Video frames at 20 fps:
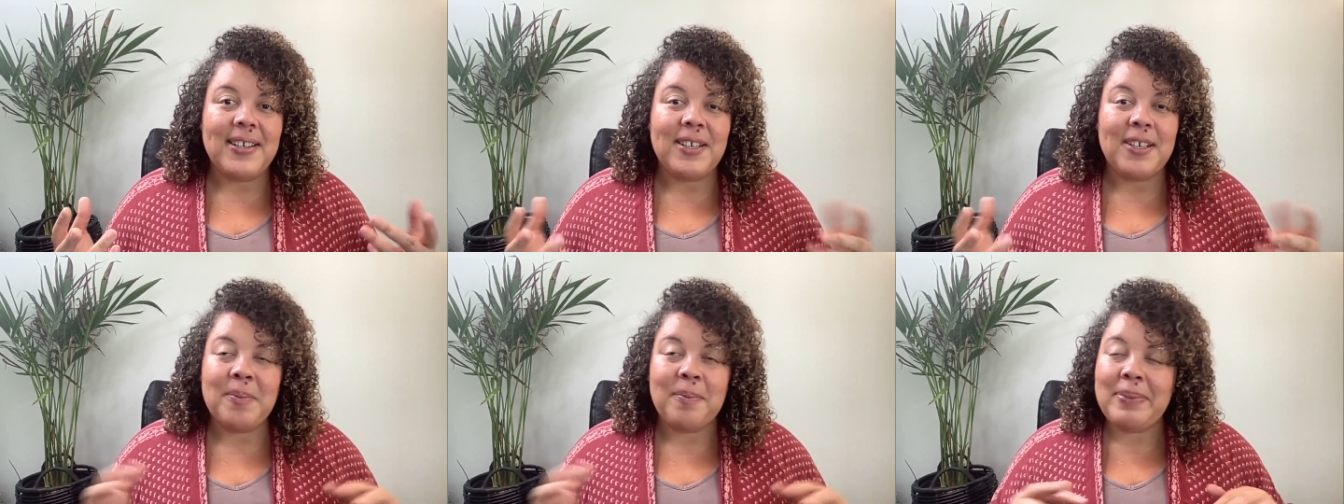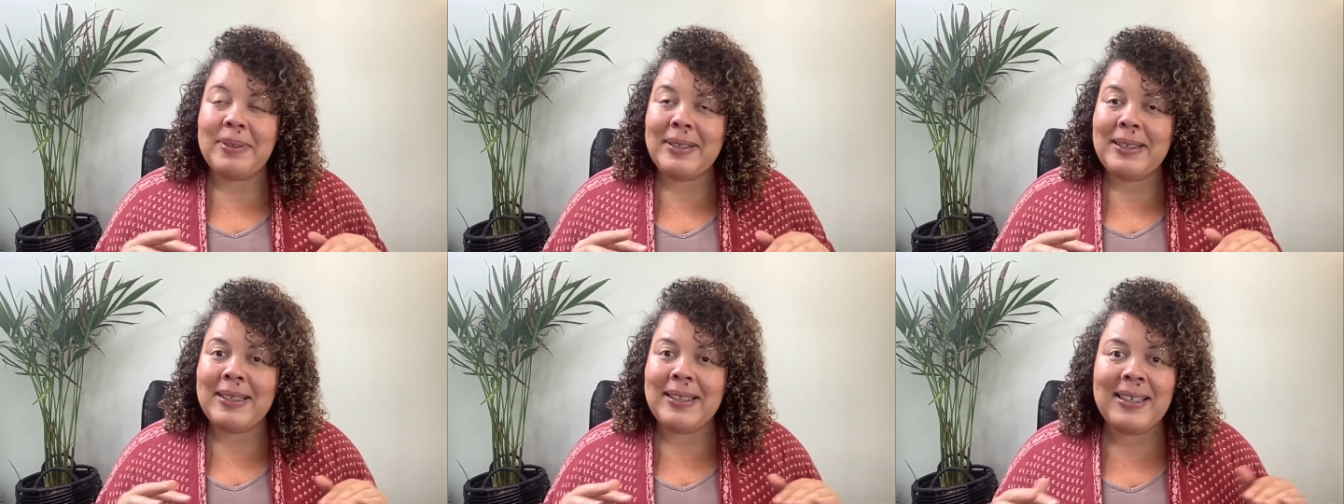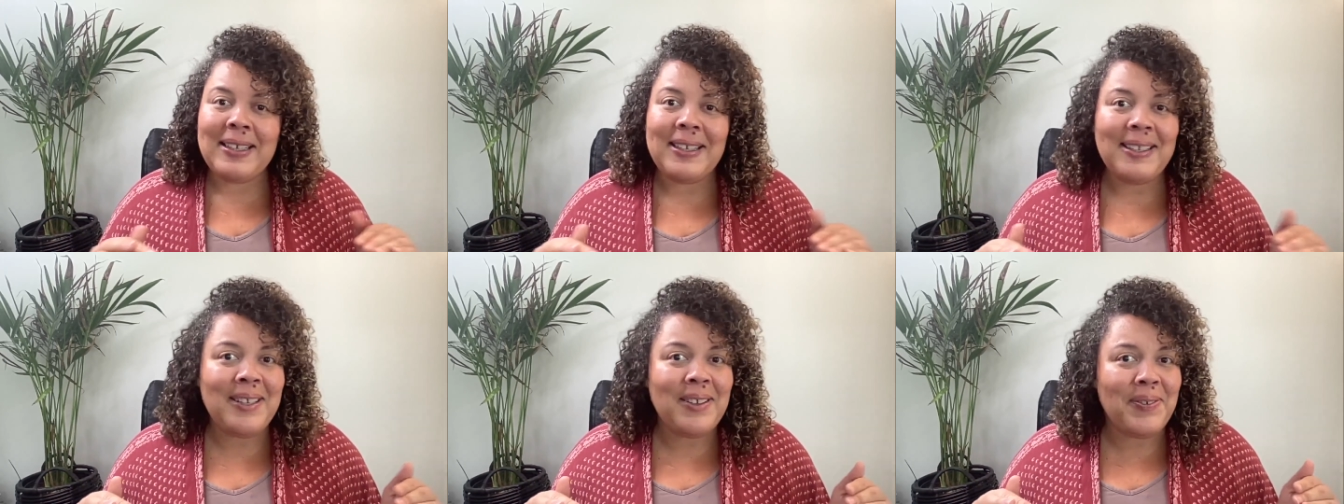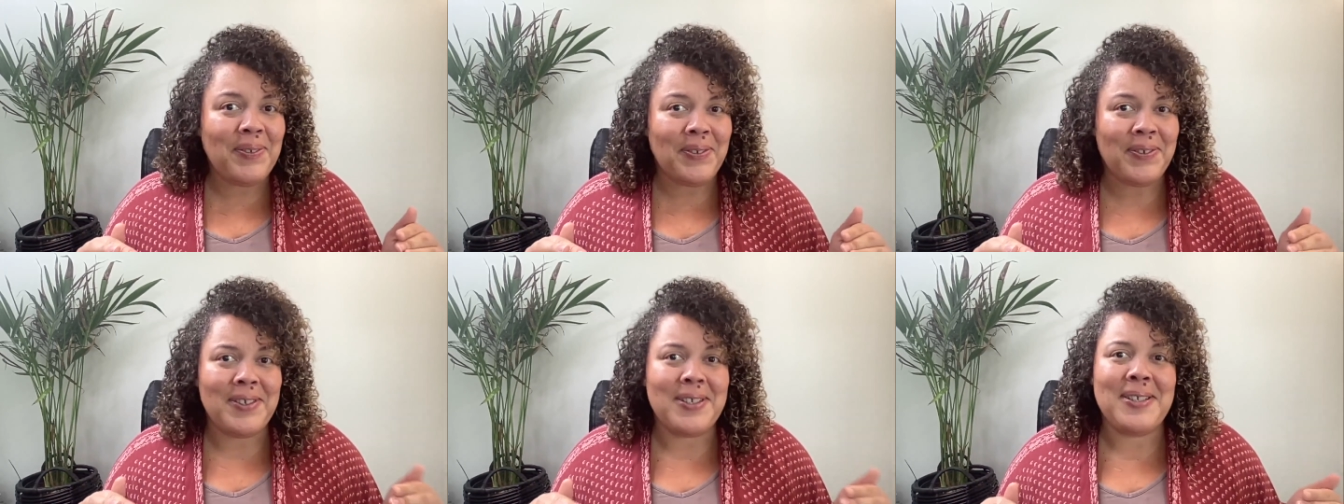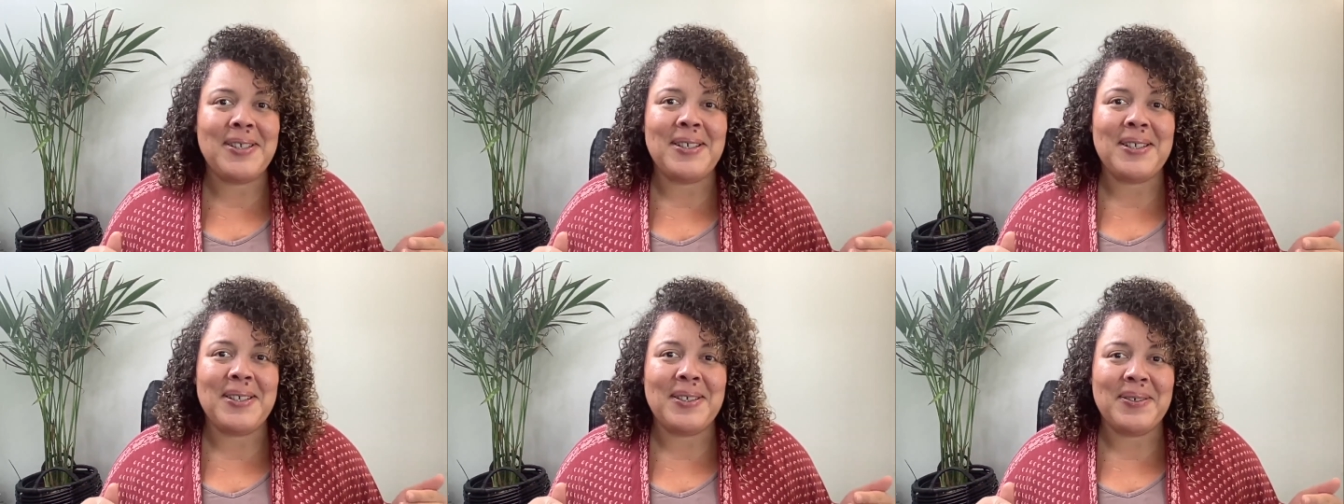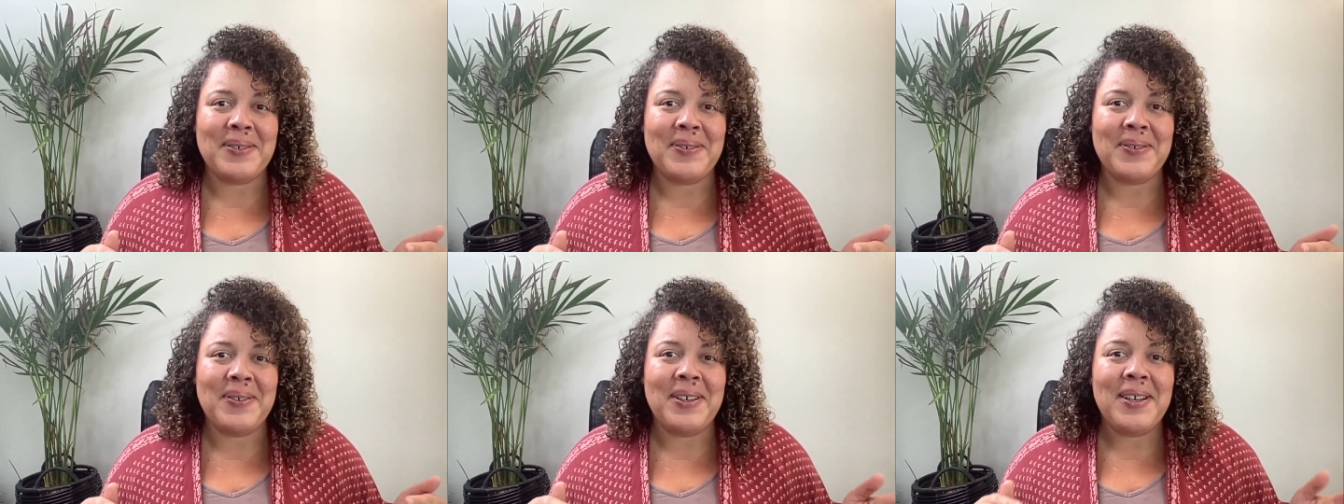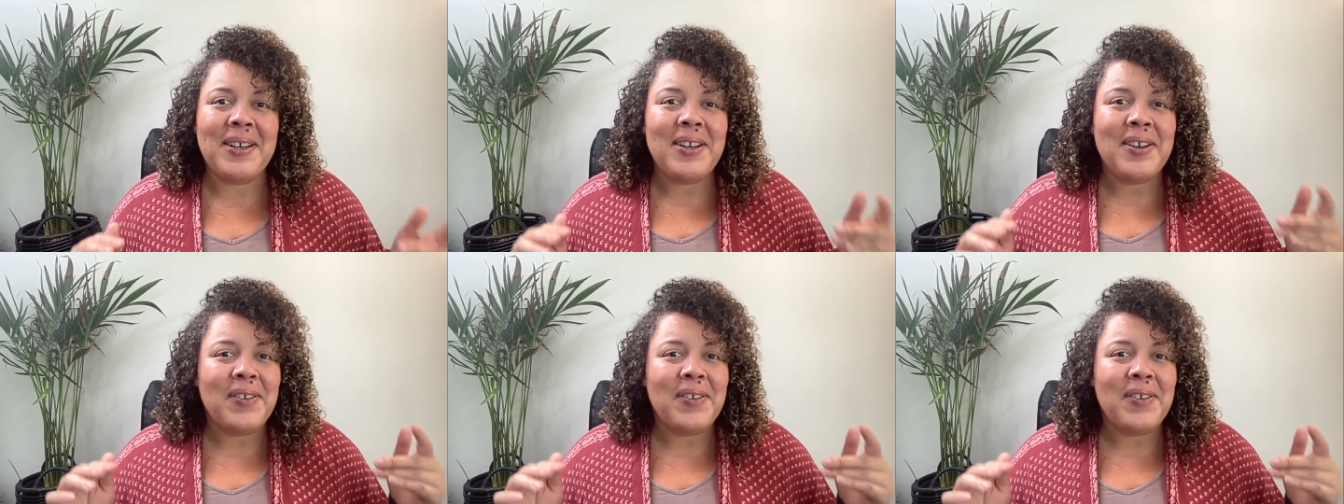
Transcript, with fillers: Completely free to you,